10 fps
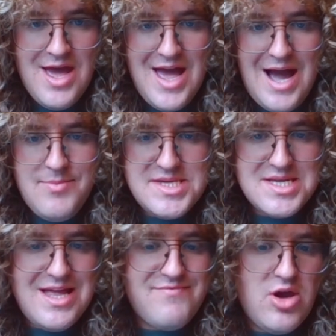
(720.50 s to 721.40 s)
and we
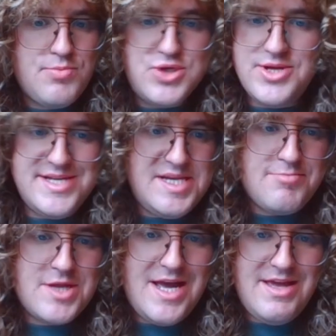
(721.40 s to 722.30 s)
still have the opportunity
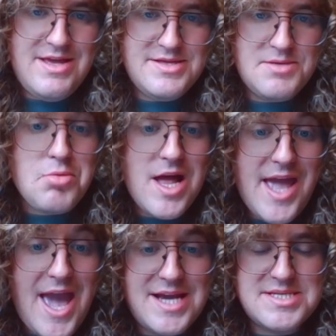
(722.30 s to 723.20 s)
to play
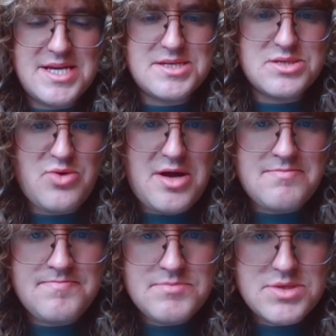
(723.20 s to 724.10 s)
a6 as well.
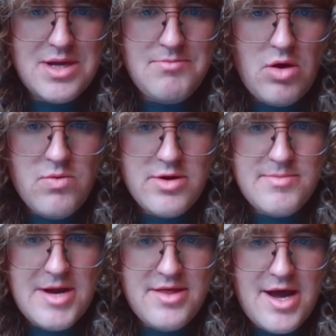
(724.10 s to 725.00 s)
So I'm not worried
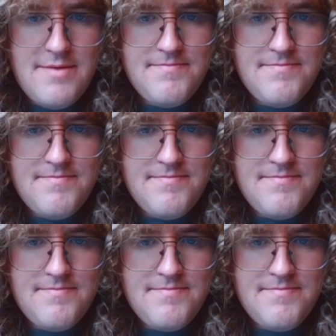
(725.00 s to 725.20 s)
about that.